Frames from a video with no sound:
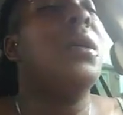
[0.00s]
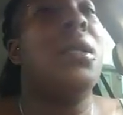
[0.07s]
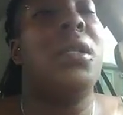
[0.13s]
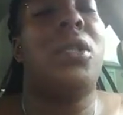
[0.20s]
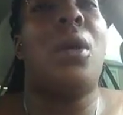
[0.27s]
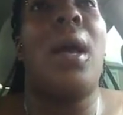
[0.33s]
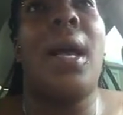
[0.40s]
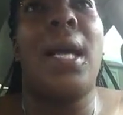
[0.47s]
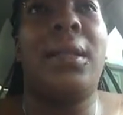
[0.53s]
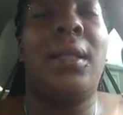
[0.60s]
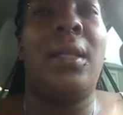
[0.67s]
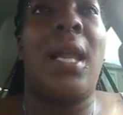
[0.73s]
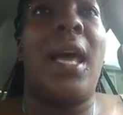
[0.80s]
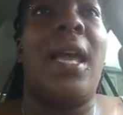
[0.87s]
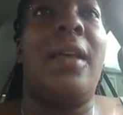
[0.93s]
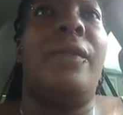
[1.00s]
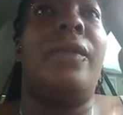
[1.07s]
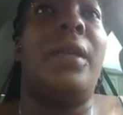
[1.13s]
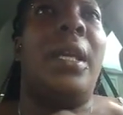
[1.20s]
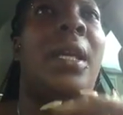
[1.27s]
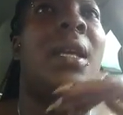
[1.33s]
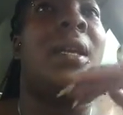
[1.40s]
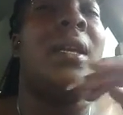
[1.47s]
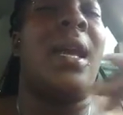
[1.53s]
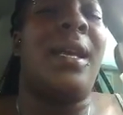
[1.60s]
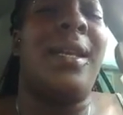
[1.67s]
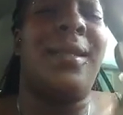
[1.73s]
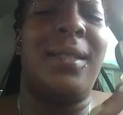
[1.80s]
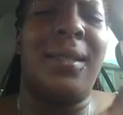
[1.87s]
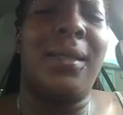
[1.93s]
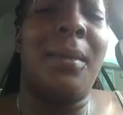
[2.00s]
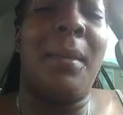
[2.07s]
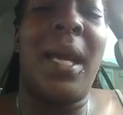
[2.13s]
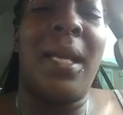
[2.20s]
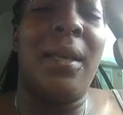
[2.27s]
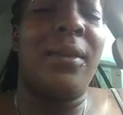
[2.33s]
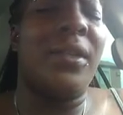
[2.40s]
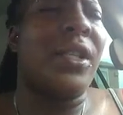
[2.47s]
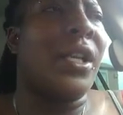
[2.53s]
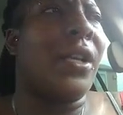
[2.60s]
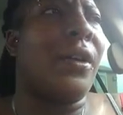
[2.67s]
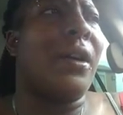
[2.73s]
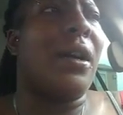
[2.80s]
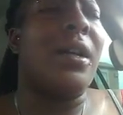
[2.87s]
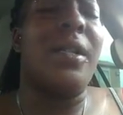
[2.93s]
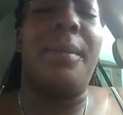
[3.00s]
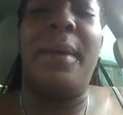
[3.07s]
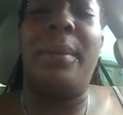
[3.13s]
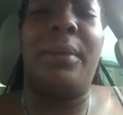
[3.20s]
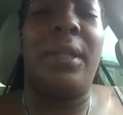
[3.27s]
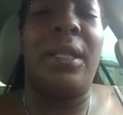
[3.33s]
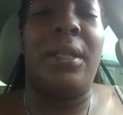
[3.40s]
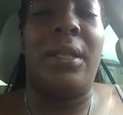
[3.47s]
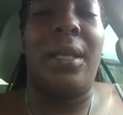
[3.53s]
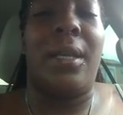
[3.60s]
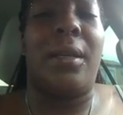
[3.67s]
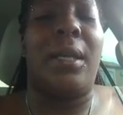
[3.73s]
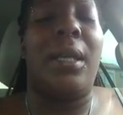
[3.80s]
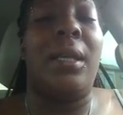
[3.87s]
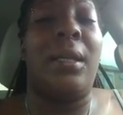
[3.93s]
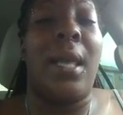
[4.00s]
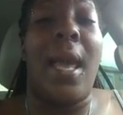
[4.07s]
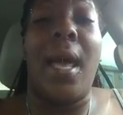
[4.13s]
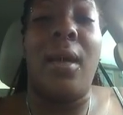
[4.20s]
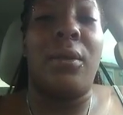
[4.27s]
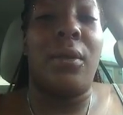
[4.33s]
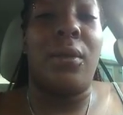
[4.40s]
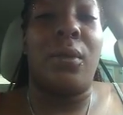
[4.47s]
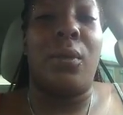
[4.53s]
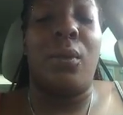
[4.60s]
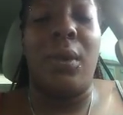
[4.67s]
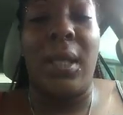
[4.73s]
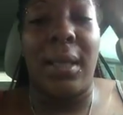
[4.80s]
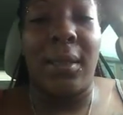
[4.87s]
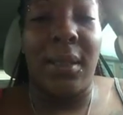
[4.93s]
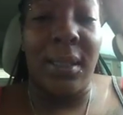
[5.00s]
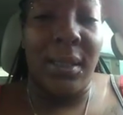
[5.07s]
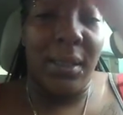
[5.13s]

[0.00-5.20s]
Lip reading: So I got the knife, and I guess it's somebody else in there or other people in there in the house with us in this